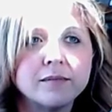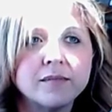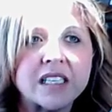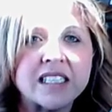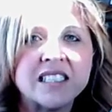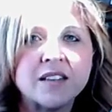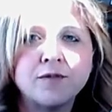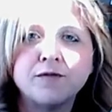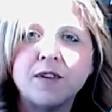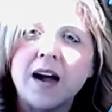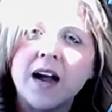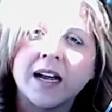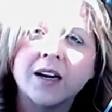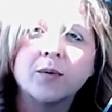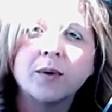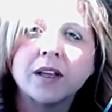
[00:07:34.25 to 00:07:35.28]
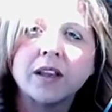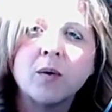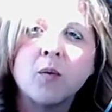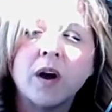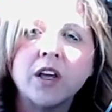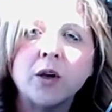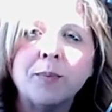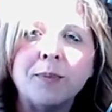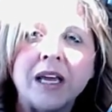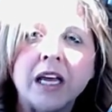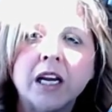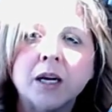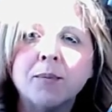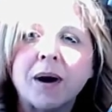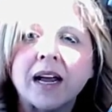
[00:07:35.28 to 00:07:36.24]
define really what you
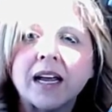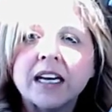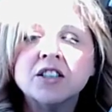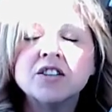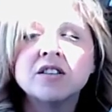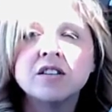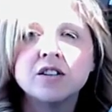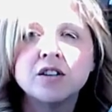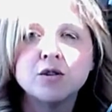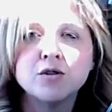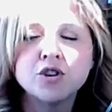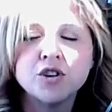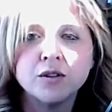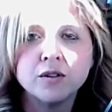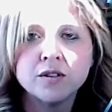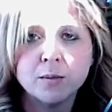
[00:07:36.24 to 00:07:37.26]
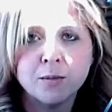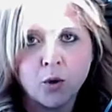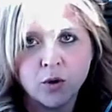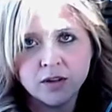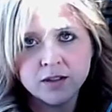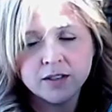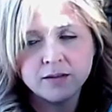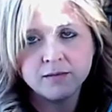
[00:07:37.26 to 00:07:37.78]
mean by institutional support?